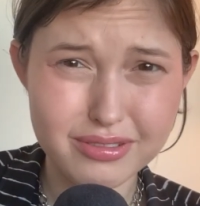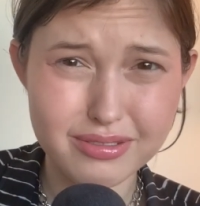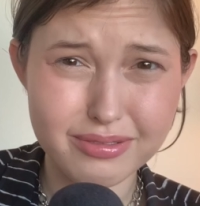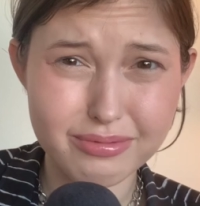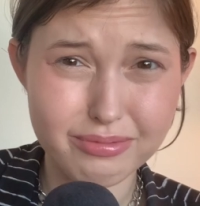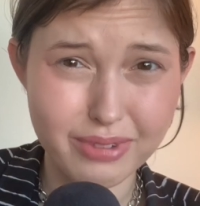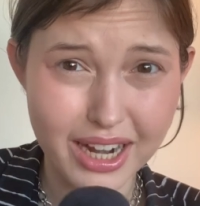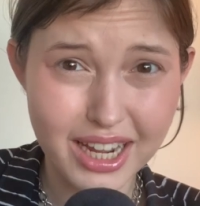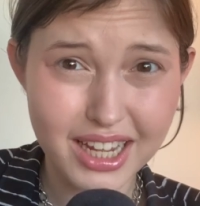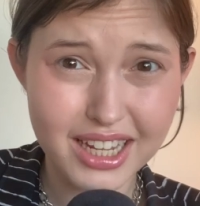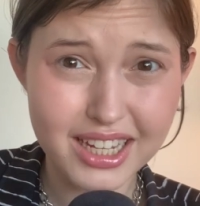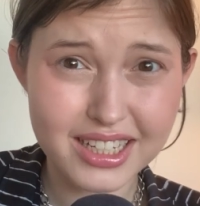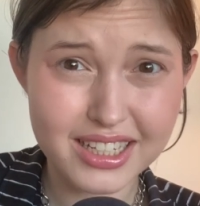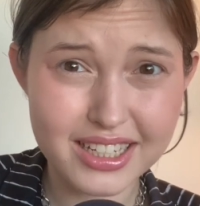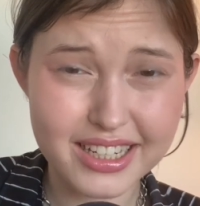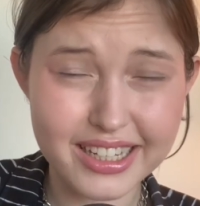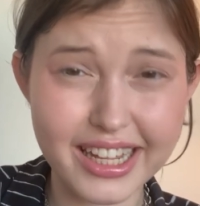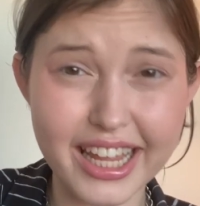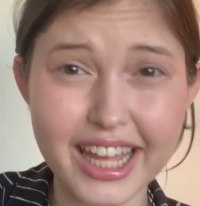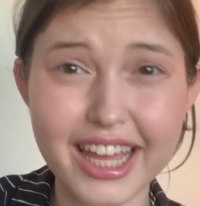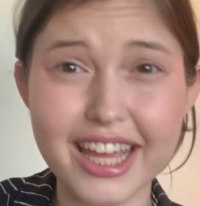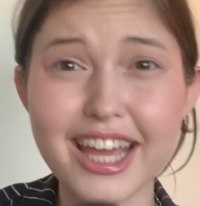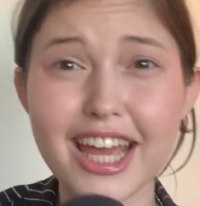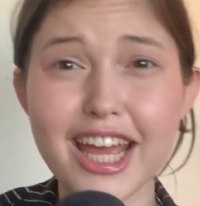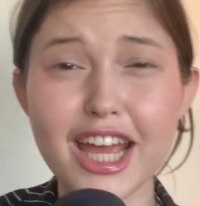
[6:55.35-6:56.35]
Right?
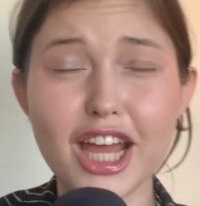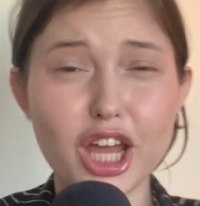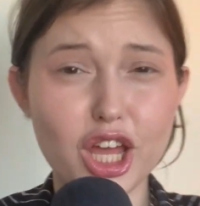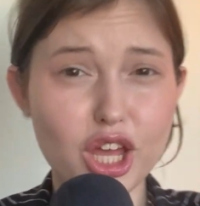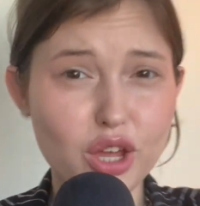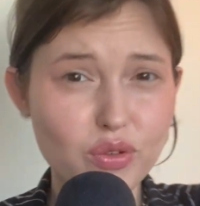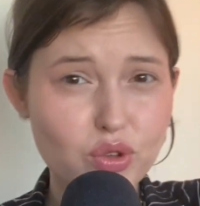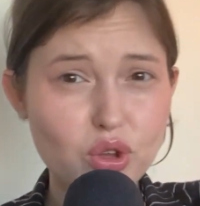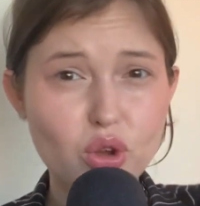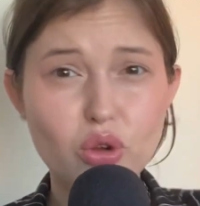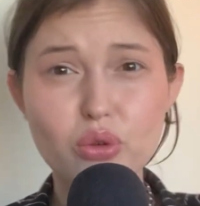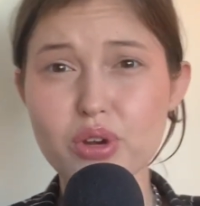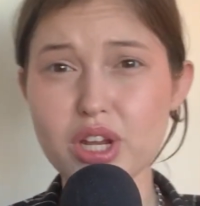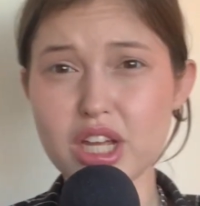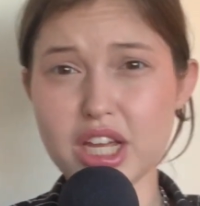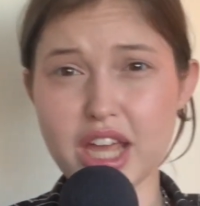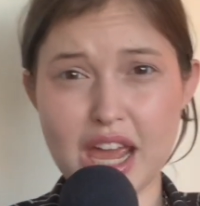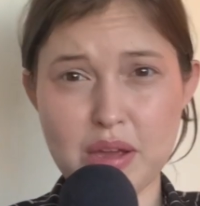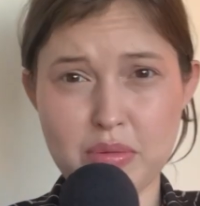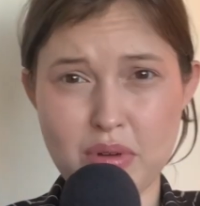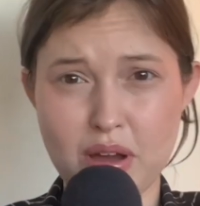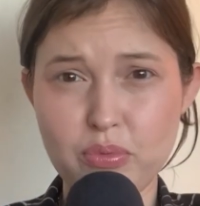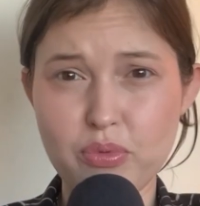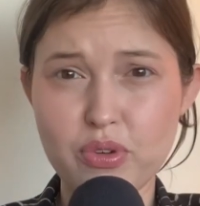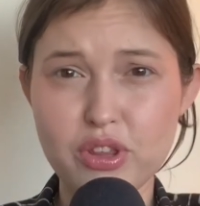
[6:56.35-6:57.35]
Like, if you already
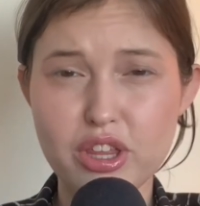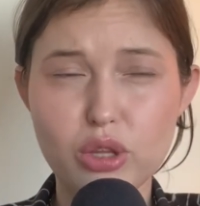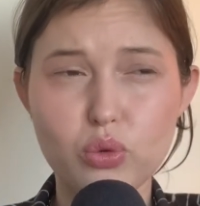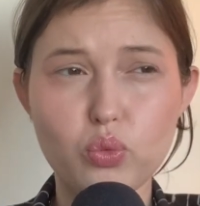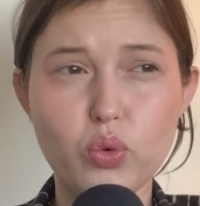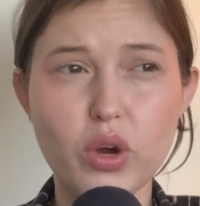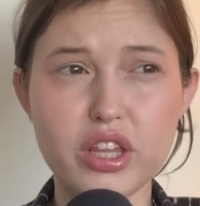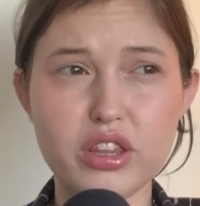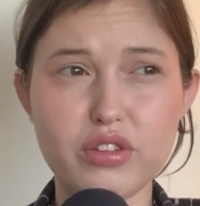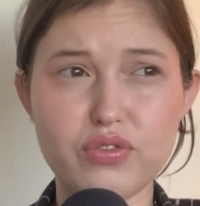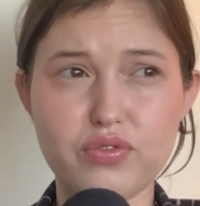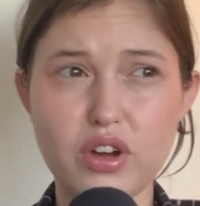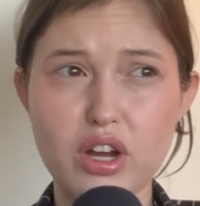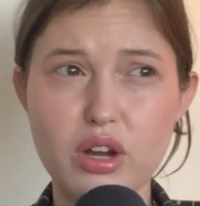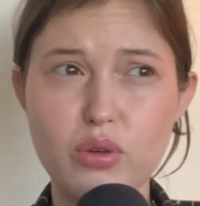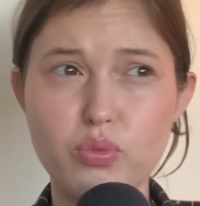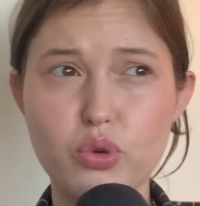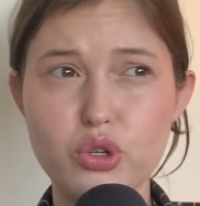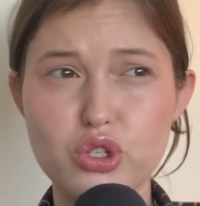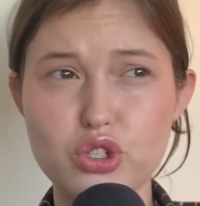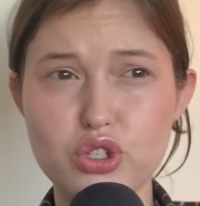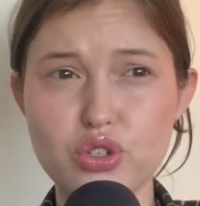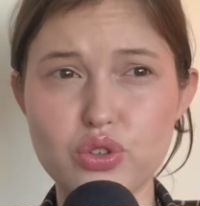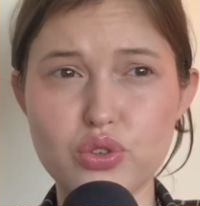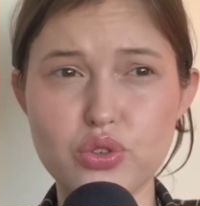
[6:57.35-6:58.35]
came up with it, why the fuck
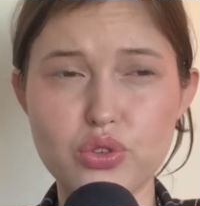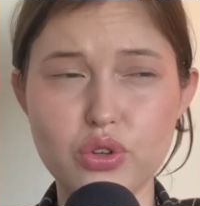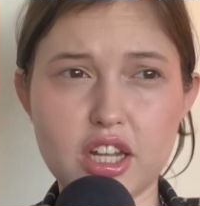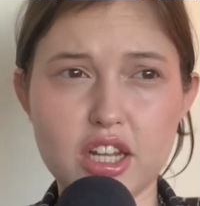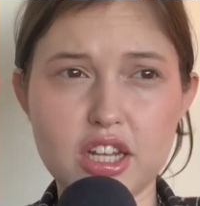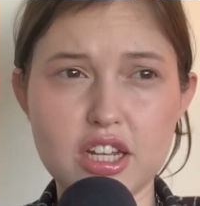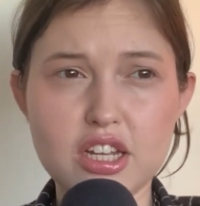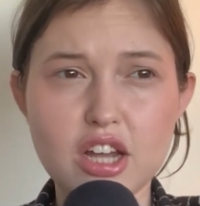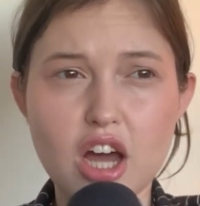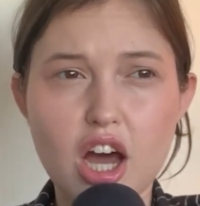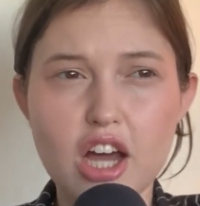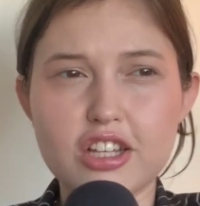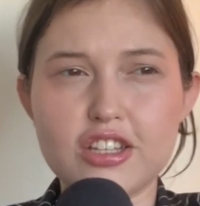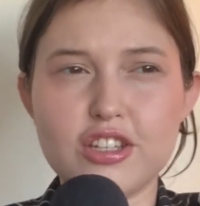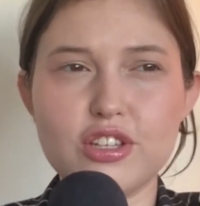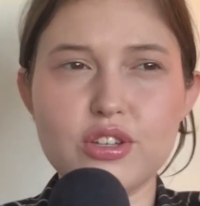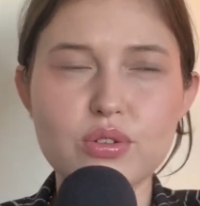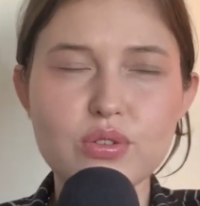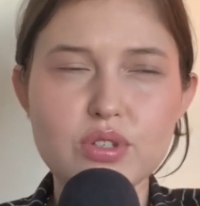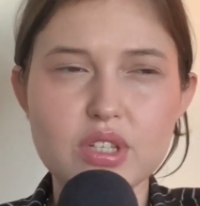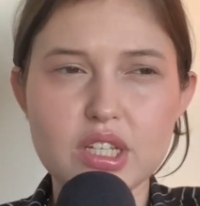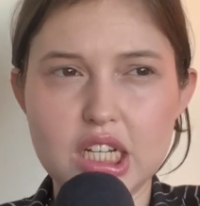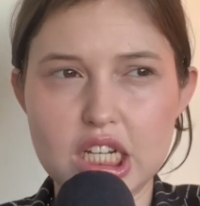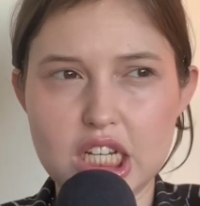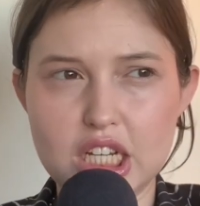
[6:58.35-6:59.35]
would you not
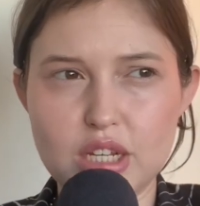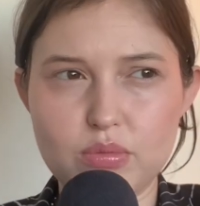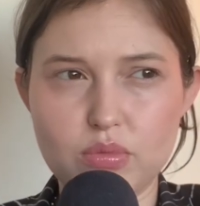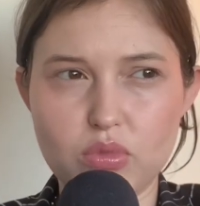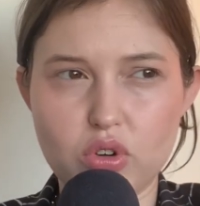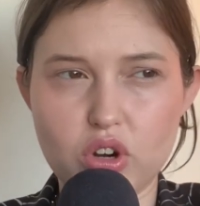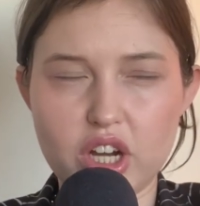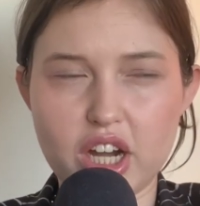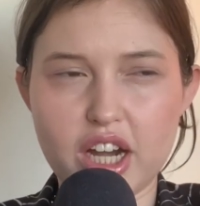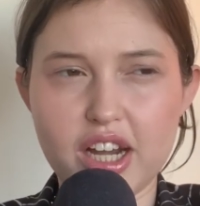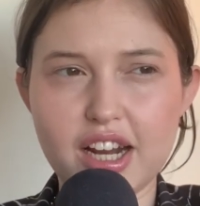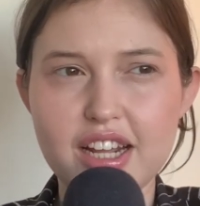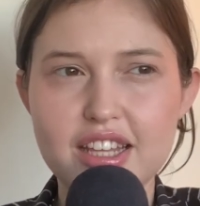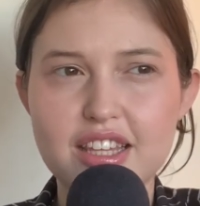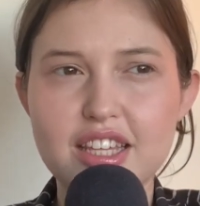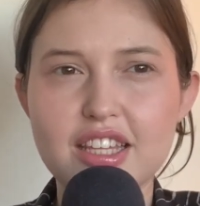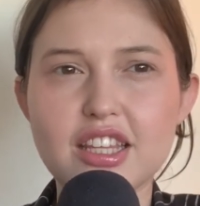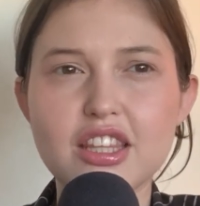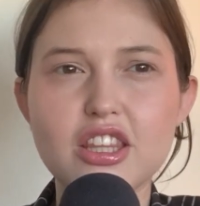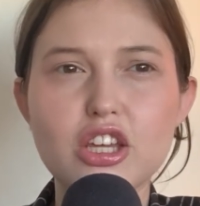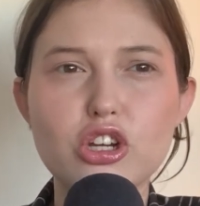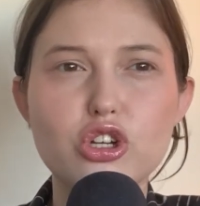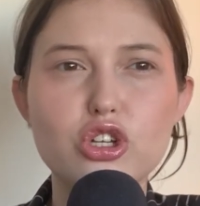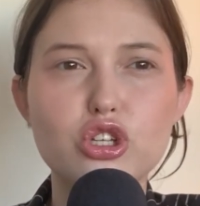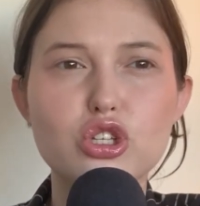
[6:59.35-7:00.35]
use it anymore? And I think that there's